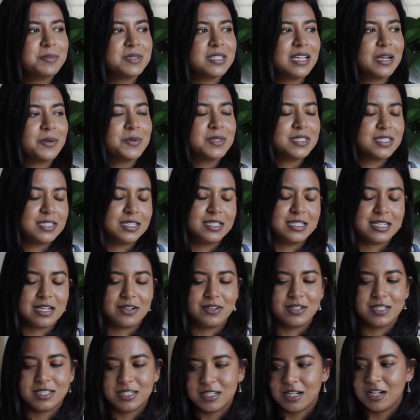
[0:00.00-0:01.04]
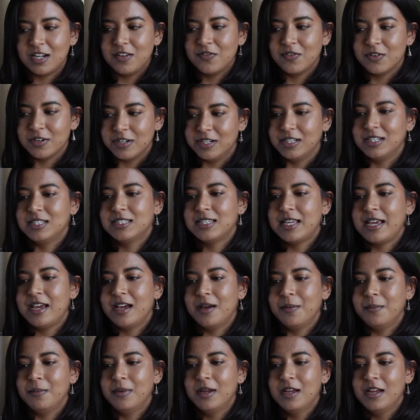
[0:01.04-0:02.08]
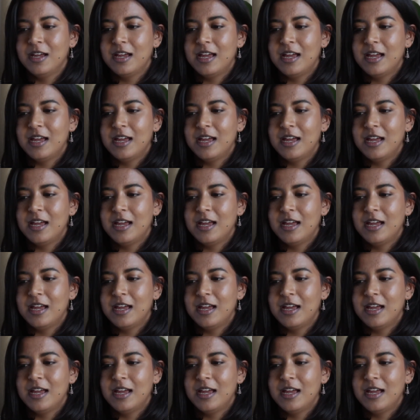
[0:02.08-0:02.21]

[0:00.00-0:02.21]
that I would sit down to study for an exam